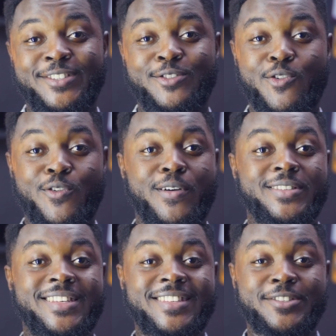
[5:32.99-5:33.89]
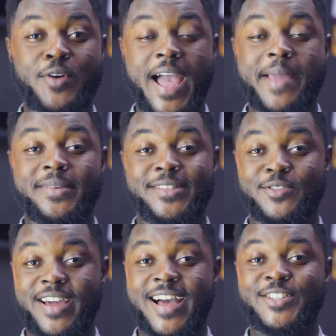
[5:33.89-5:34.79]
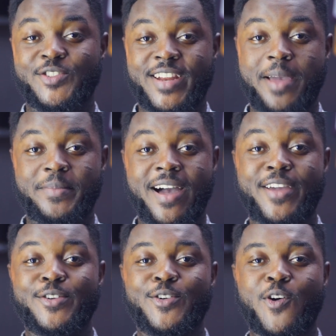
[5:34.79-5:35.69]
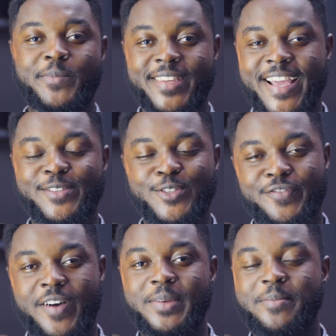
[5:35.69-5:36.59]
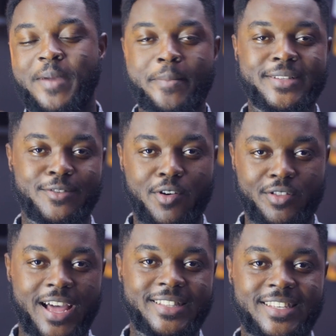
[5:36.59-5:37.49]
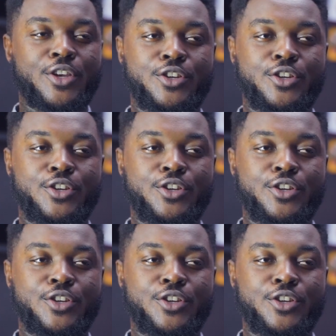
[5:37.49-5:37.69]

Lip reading: So since there's no iMessage on Android, I mean, how are you going to communicate with your family members and all that?